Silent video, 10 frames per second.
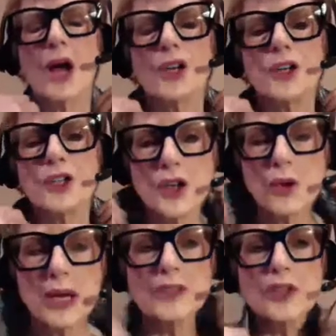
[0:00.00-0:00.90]
No,
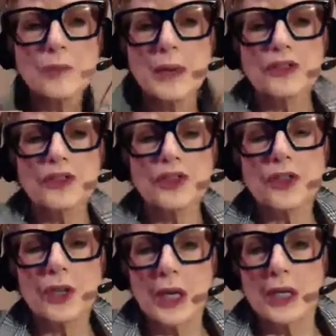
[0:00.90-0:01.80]
not so
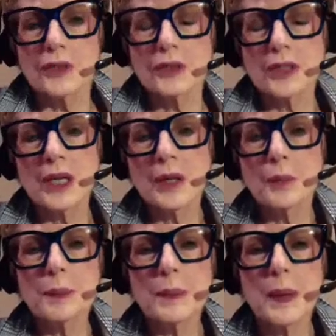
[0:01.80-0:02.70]
much. uh,
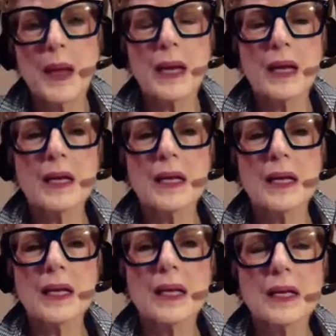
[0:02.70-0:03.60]

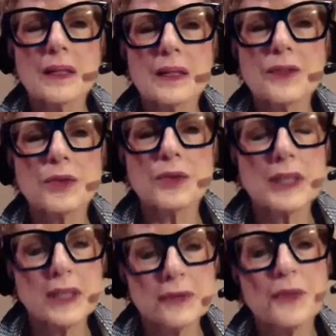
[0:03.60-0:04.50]
there's
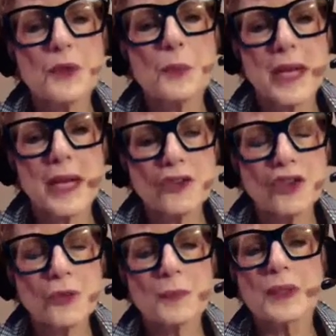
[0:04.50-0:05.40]
relief for the
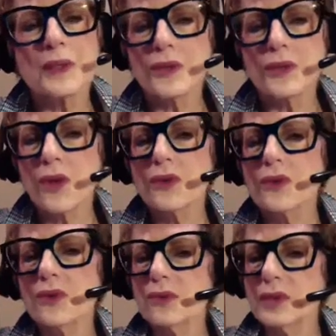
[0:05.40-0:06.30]
patient, but there's
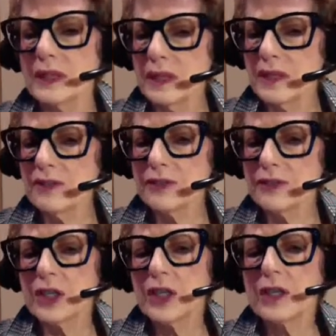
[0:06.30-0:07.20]
also relief
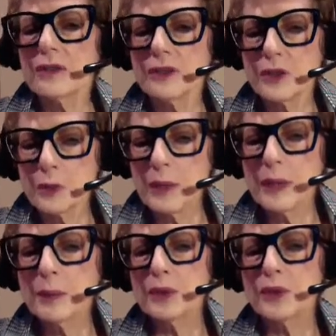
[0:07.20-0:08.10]
for the
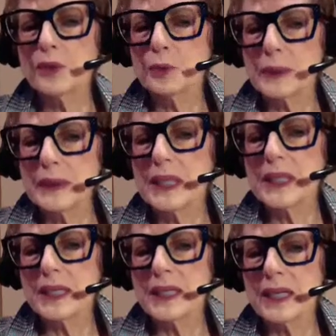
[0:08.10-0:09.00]
people who've been
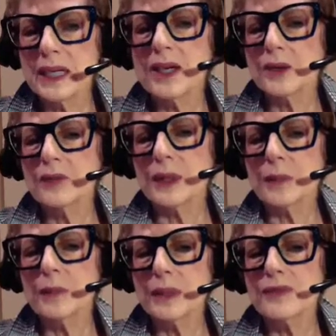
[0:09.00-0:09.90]
taking care of
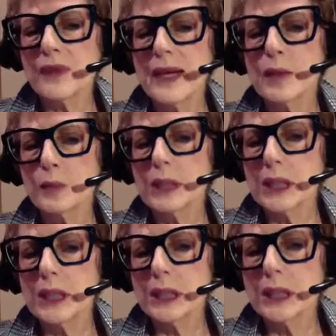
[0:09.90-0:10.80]
him, his
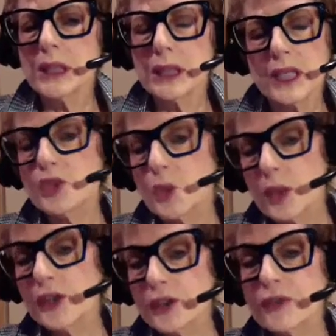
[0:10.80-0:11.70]
family, his
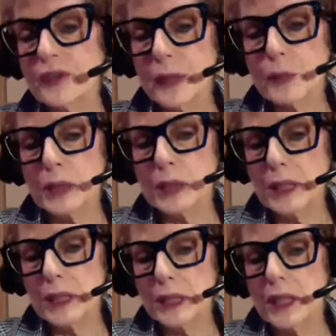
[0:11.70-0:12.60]
or her mm-hmm. family.
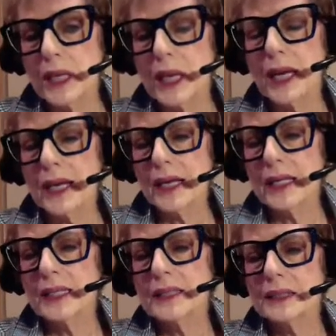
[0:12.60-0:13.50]
Mm-hmm.
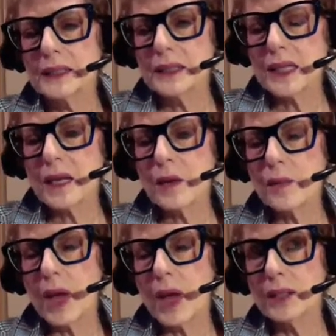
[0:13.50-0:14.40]
And
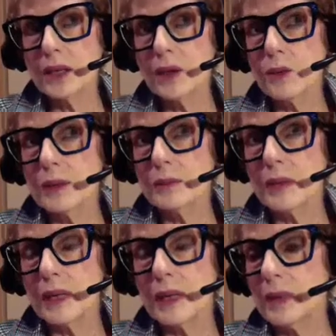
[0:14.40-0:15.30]
um, I know when
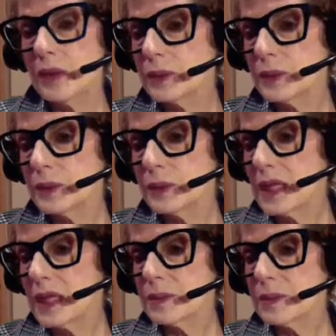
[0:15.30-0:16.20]
my mother was in
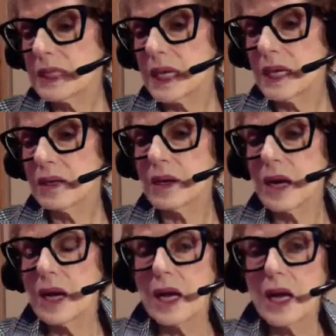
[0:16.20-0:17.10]
hospice care,
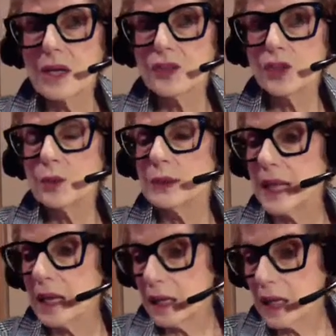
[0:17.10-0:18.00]
uh, she was
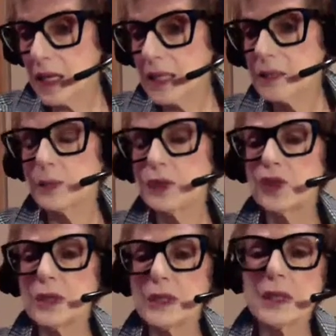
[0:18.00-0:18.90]
out of hospice. She
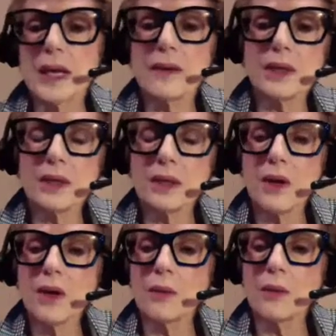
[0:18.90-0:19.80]
didn't have it at
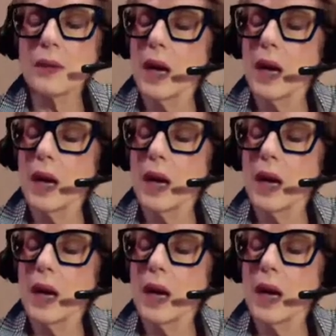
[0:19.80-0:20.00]
home,